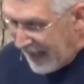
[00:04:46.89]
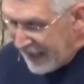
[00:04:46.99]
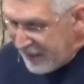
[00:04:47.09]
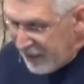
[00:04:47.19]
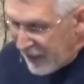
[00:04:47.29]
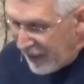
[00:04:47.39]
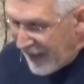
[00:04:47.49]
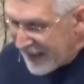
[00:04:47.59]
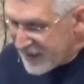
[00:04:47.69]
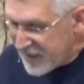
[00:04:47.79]
And even though
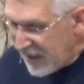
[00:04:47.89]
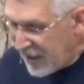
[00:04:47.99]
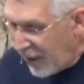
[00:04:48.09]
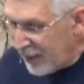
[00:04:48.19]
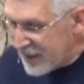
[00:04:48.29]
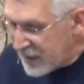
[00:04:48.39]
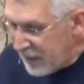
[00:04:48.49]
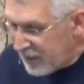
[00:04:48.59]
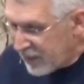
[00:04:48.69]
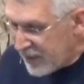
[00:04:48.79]
that sin always
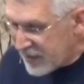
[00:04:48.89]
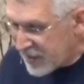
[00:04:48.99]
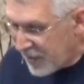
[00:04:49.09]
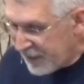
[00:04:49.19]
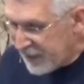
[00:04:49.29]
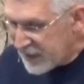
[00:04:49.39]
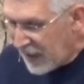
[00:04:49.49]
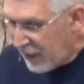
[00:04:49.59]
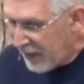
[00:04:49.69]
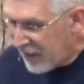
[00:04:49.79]
seemed to resurface,
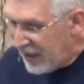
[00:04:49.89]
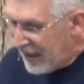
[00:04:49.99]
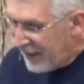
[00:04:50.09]
however,